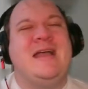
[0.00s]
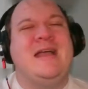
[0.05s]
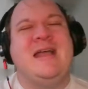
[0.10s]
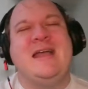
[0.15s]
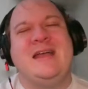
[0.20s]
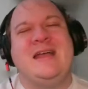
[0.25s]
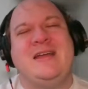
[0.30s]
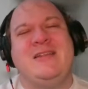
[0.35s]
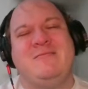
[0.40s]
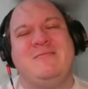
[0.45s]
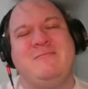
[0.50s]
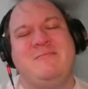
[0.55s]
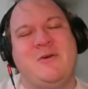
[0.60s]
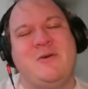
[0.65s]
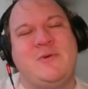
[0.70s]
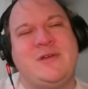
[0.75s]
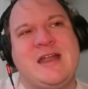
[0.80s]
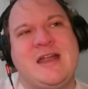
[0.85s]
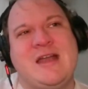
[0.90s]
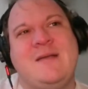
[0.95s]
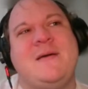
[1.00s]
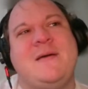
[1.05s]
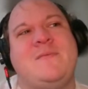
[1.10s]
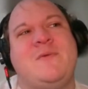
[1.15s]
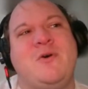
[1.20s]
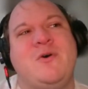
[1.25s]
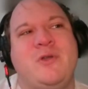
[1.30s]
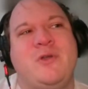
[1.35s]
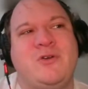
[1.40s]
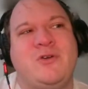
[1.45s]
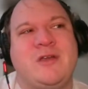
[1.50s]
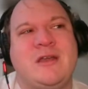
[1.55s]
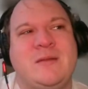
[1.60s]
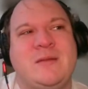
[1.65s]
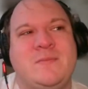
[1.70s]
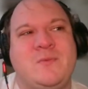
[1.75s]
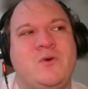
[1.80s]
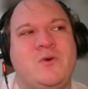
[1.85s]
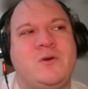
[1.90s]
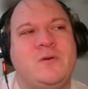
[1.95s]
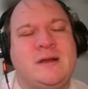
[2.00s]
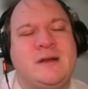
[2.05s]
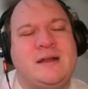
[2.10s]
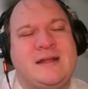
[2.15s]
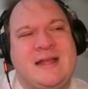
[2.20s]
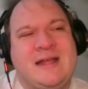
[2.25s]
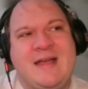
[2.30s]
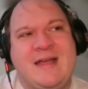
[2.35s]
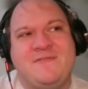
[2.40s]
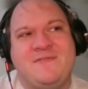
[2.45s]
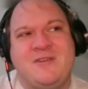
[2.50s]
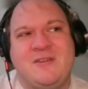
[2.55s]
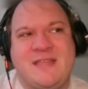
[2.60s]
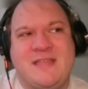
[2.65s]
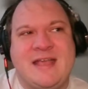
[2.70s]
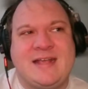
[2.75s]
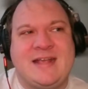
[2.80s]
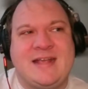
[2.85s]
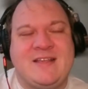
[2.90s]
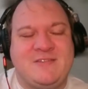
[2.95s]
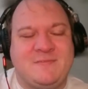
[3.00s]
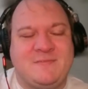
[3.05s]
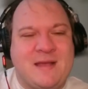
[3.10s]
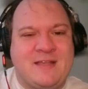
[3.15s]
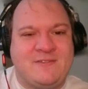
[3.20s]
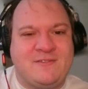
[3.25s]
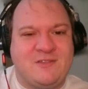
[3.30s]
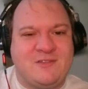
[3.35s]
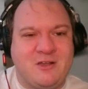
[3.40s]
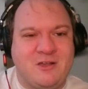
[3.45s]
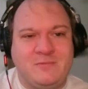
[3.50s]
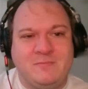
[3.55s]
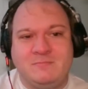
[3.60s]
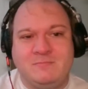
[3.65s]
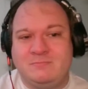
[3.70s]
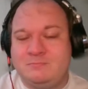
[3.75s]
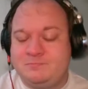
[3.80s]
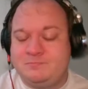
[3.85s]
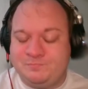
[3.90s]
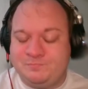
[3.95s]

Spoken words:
and no one cared about Roanoke anymore after the decades passed on,